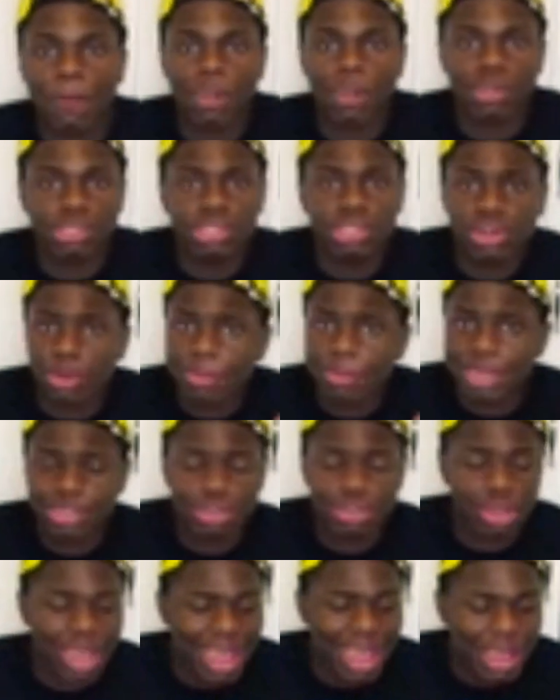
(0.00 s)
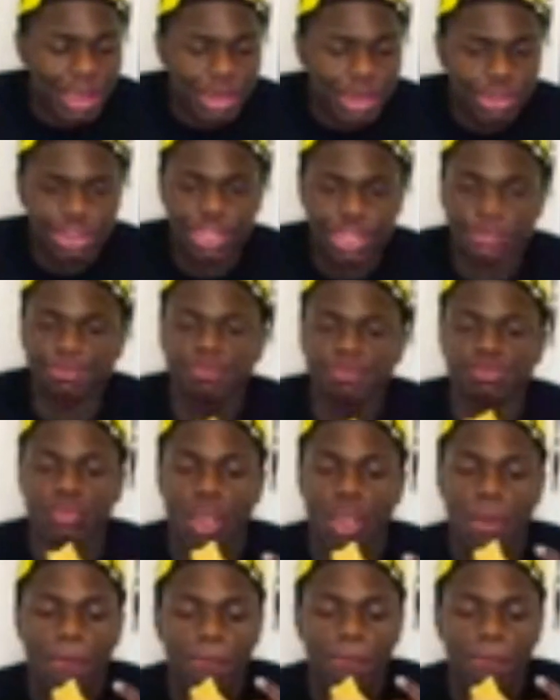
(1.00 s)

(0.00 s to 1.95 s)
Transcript: personal mental health and